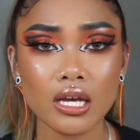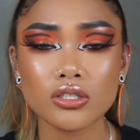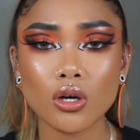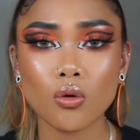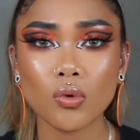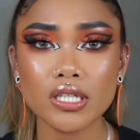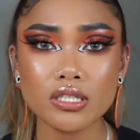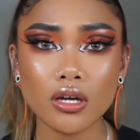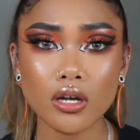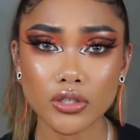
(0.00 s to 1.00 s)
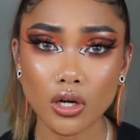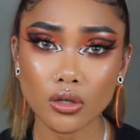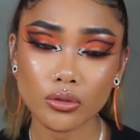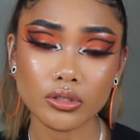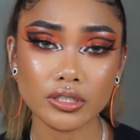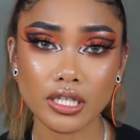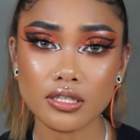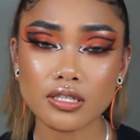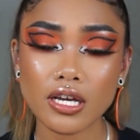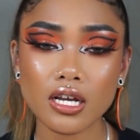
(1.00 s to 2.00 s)
So once the dog owner
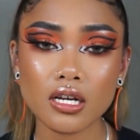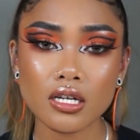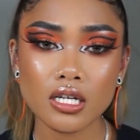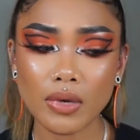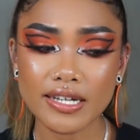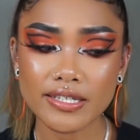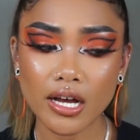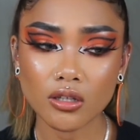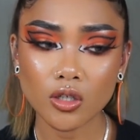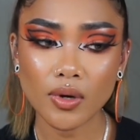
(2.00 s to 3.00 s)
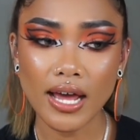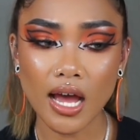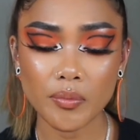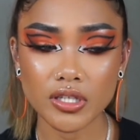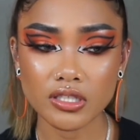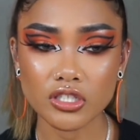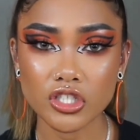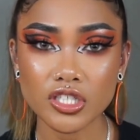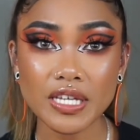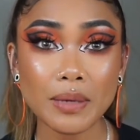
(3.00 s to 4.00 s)
gets there, I tell her what happens and
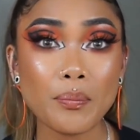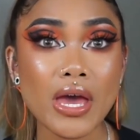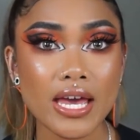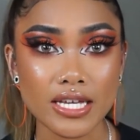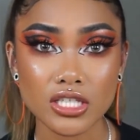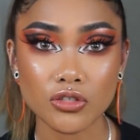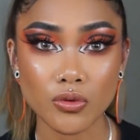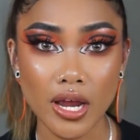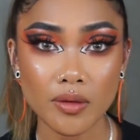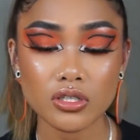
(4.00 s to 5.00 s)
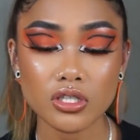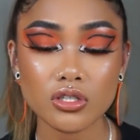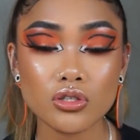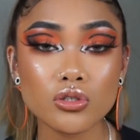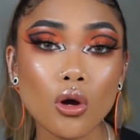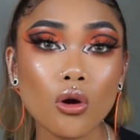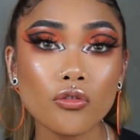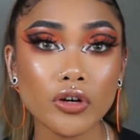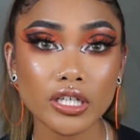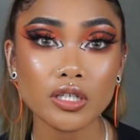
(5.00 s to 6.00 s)
she's like pissed, right? She's so
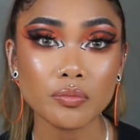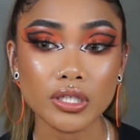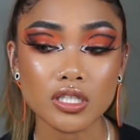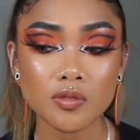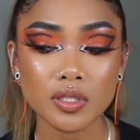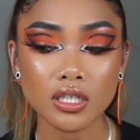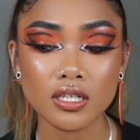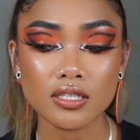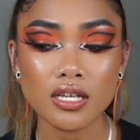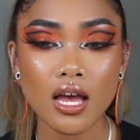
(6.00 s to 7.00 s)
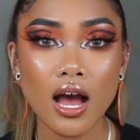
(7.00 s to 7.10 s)
fucking pissed because